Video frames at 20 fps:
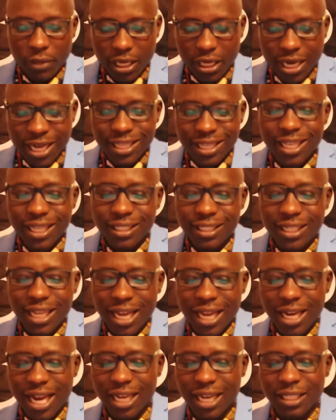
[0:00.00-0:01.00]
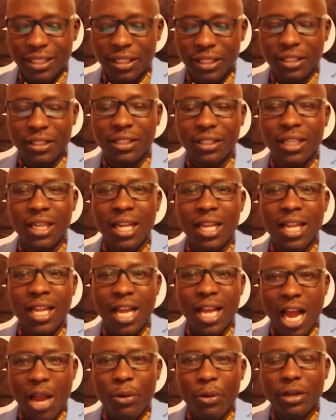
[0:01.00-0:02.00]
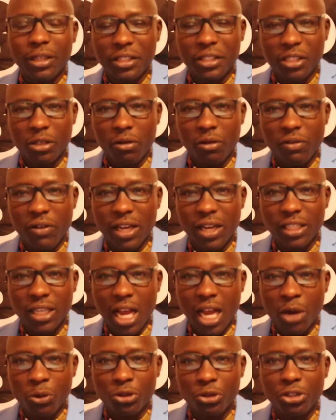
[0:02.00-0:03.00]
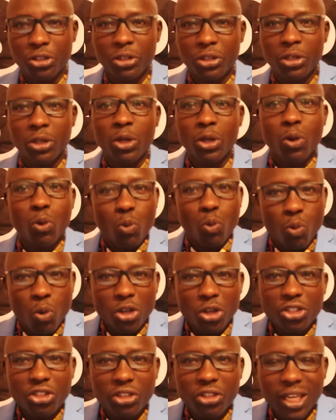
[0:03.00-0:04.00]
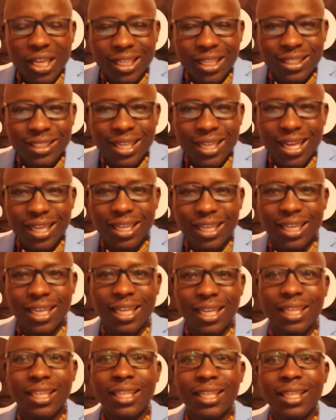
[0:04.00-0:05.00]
In this analysis, I want us to find out what exactly